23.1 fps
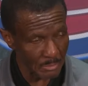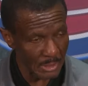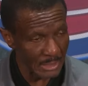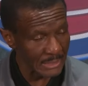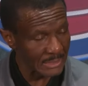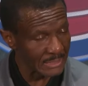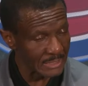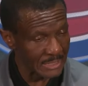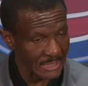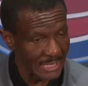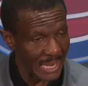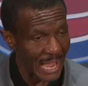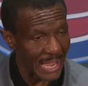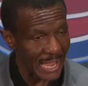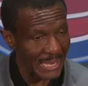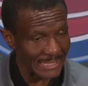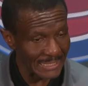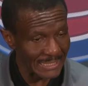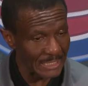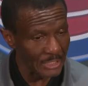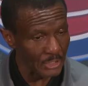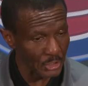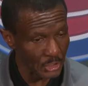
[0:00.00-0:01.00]
But tonight
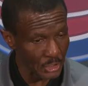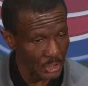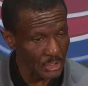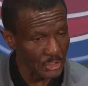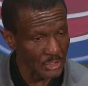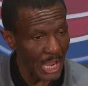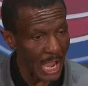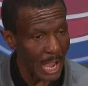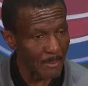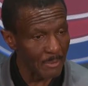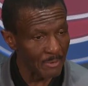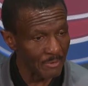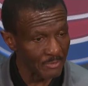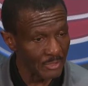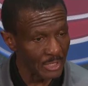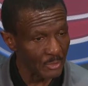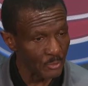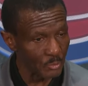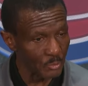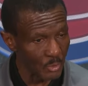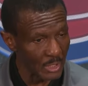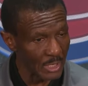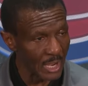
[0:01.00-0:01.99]
he did a good job of
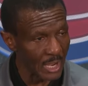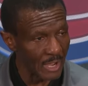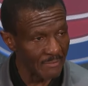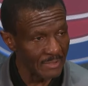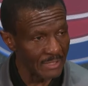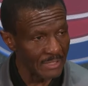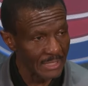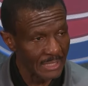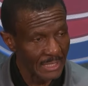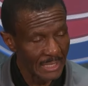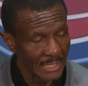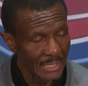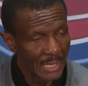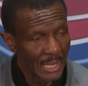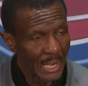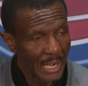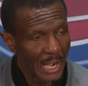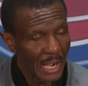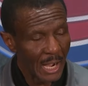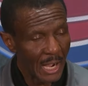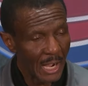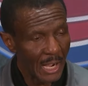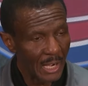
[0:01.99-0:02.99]
getting rid of it.
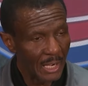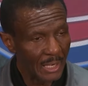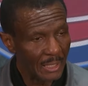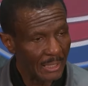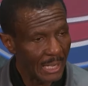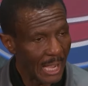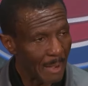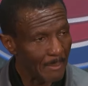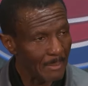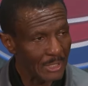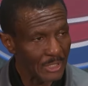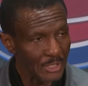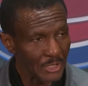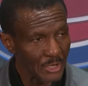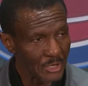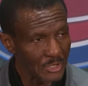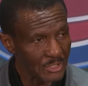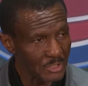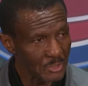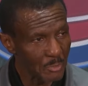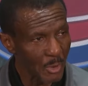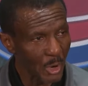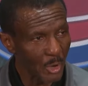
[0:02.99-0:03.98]
How many
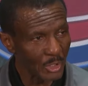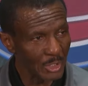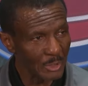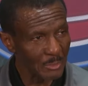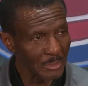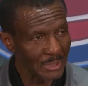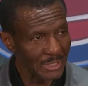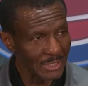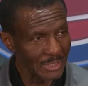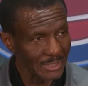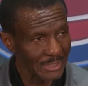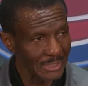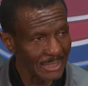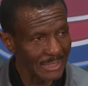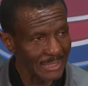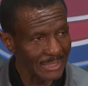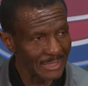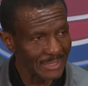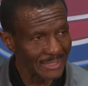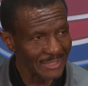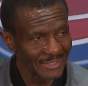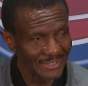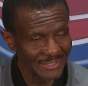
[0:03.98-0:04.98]
years has Bogey been in the
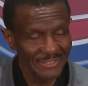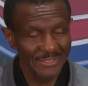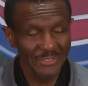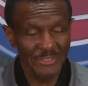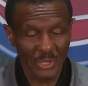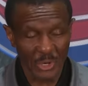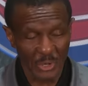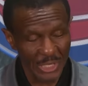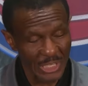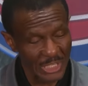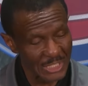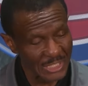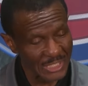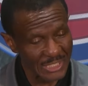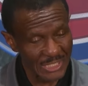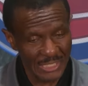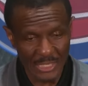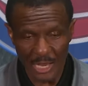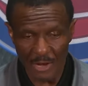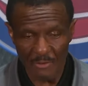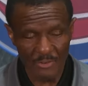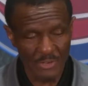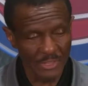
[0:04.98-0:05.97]
league? So he's
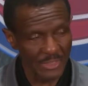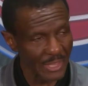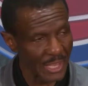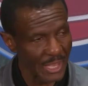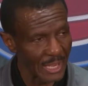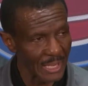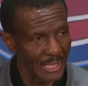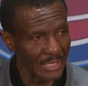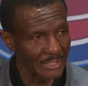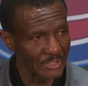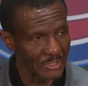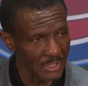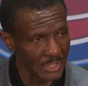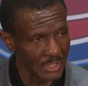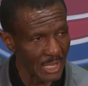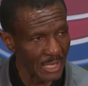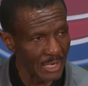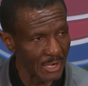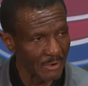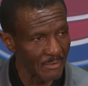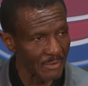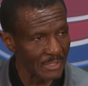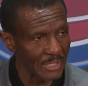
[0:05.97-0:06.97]
seen everything. He's
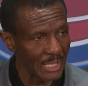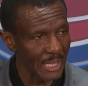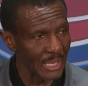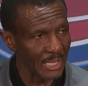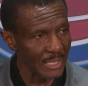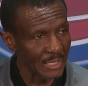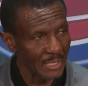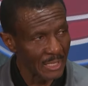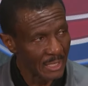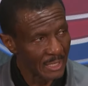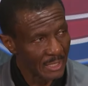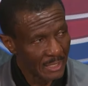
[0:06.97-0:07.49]
done everything.